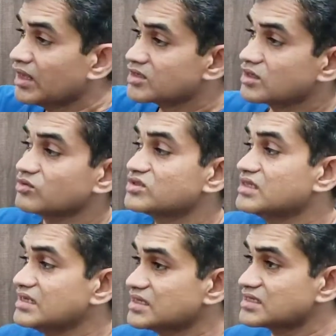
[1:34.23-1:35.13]
So now
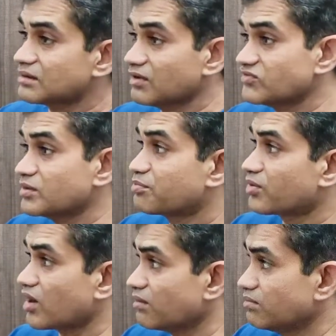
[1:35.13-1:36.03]
these are some of the
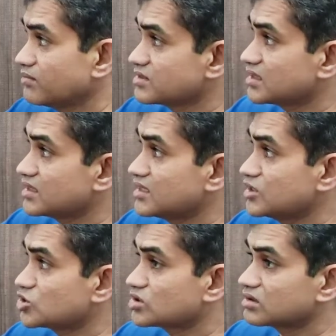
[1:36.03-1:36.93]
problems that
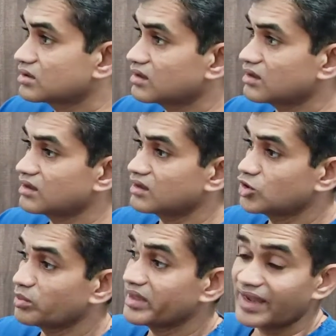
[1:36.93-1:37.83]
needs
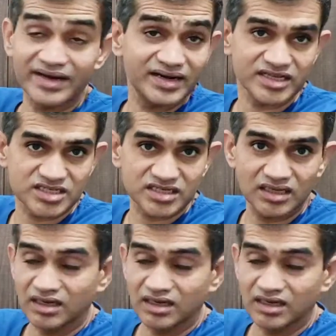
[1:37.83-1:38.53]
to be addressed.